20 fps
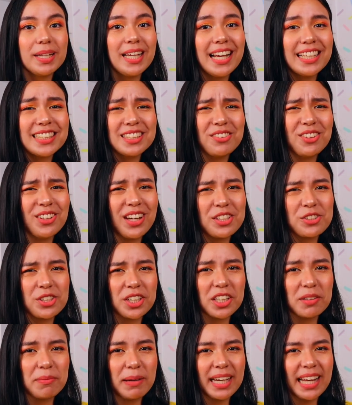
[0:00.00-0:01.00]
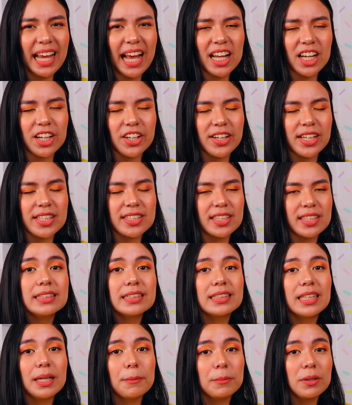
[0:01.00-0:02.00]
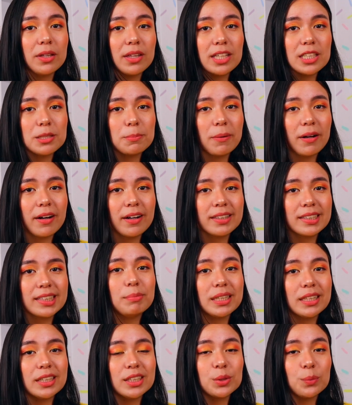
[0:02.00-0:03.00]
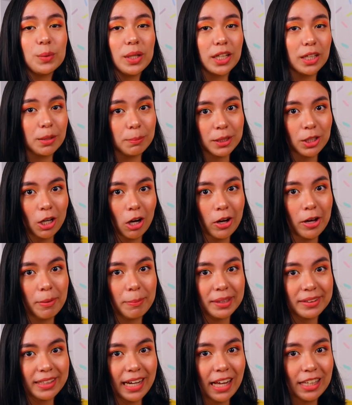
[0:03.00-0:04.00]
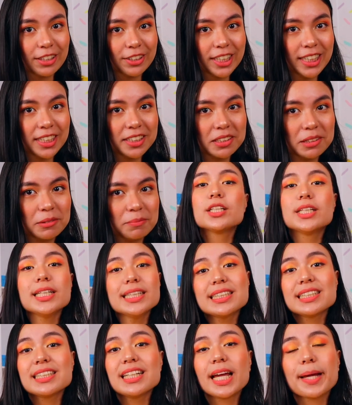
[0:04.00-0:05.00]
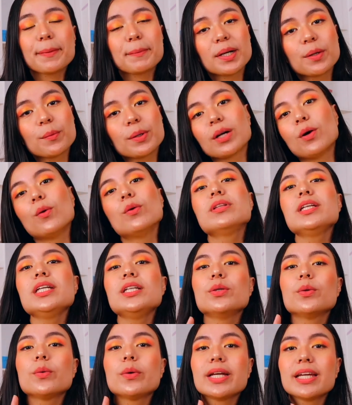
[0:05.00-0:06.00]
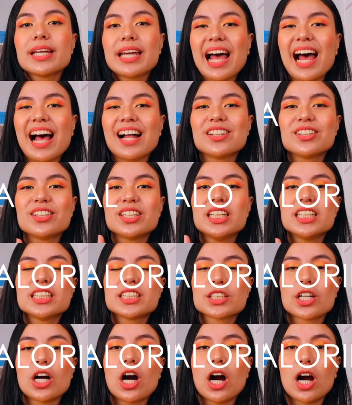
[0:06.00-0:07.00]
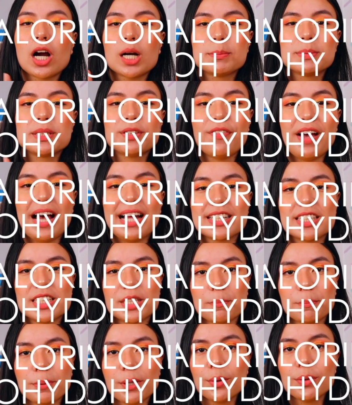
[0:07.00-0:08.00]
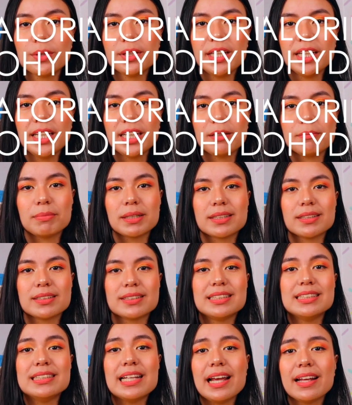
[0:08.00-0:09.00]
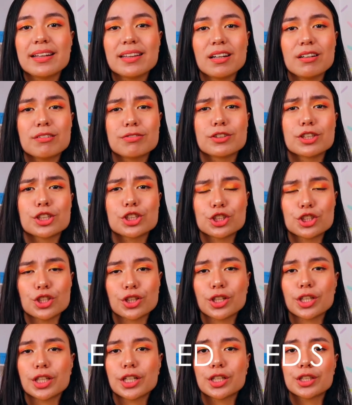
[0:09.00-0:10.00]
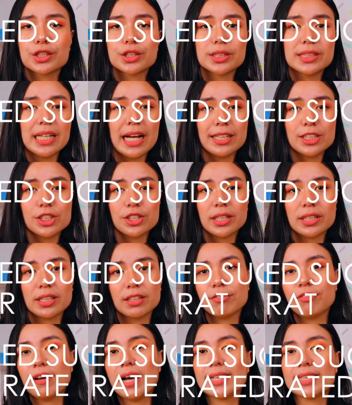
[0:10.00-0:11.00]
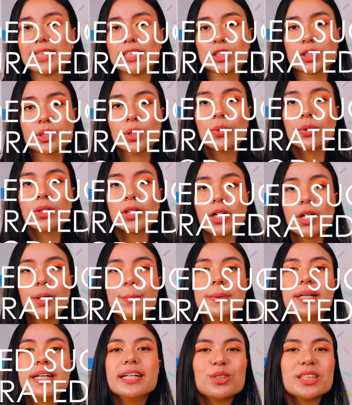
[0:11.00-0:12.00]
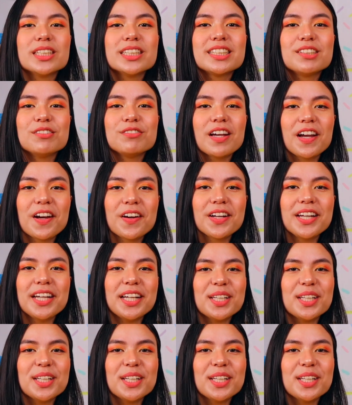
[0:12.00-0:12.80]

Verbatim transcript: P S If you get triggered by calories, skip to this part because we are going to be talking about calories. Disclaimer, we're only doing calories, carbs, fats, and protein because data for sugar, saturated fat, and sodium was very